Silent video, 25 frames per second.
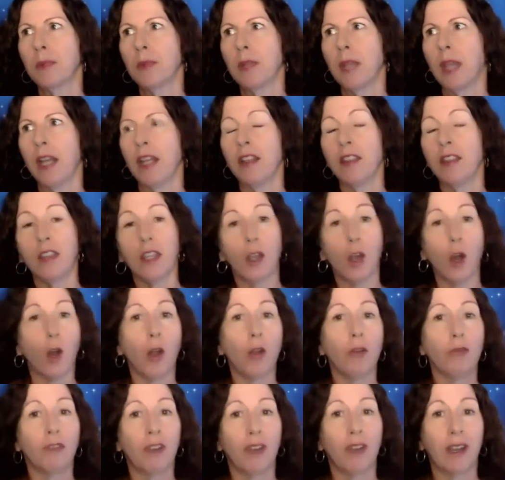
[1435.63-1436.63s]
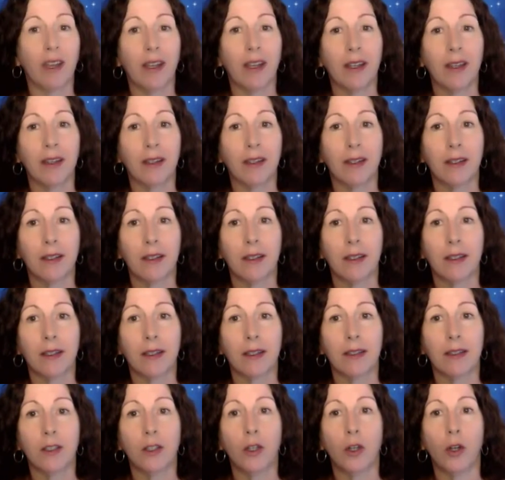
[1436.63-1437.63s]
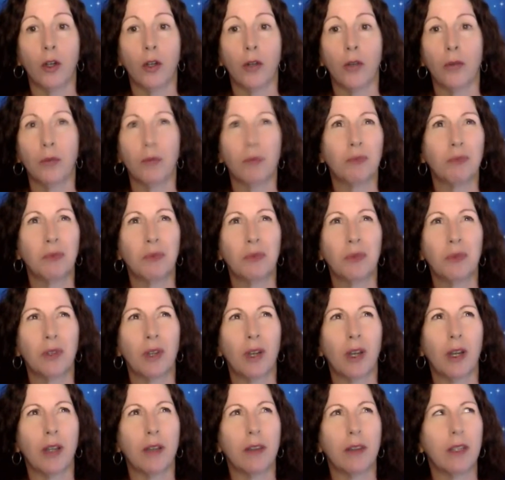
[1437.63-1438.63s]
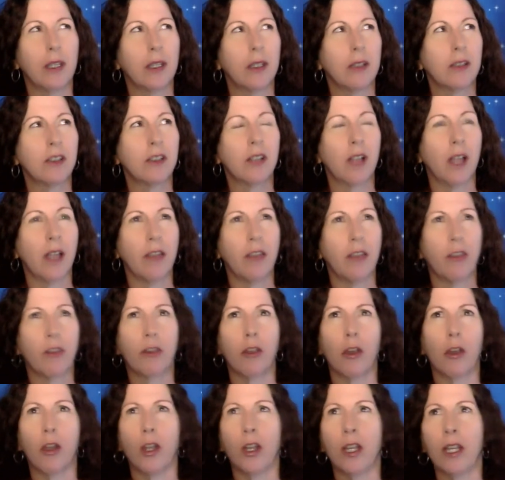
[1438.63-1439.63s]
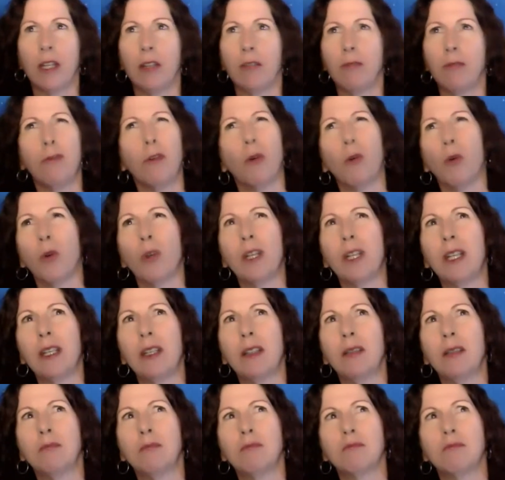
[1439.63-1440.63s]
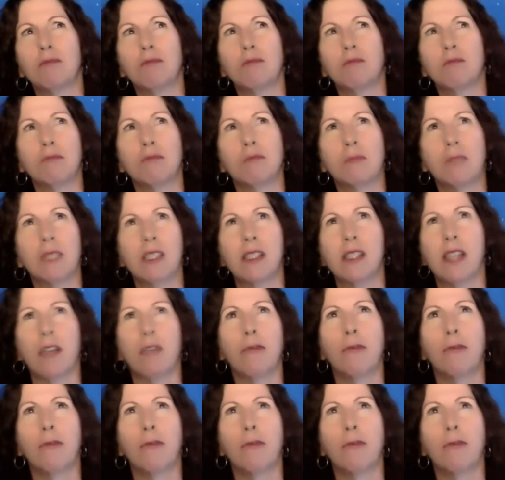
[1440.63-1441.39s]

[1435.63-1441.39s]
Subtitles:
anything over, I think it's like 30, 40, let's say